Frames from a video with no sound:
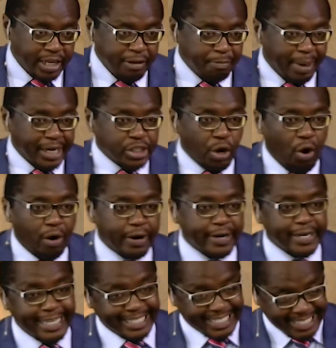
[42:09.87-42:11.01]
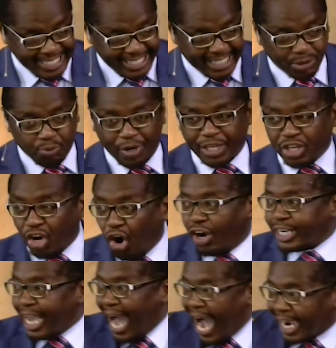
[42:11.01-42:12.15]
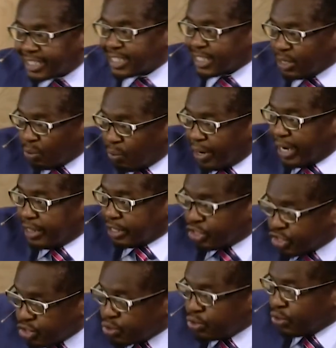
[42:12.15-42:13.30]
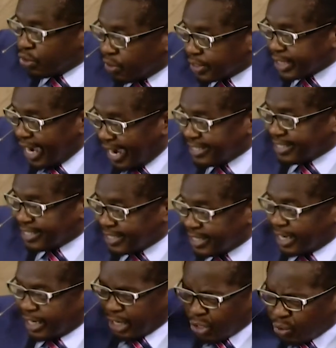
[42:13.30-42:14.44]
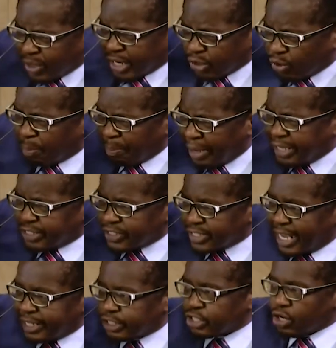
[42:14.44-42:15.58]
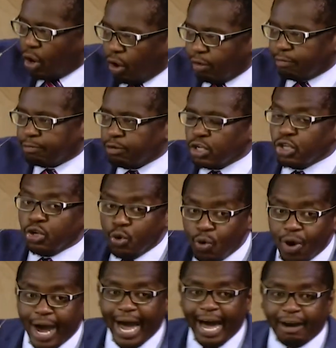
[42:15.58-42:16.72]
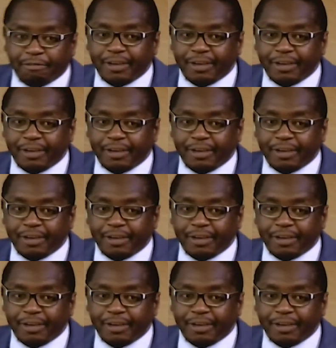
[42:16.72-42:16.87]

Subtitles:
give my daughter is this. When God acts in a way that you do not understand and you cannot make sense of, you have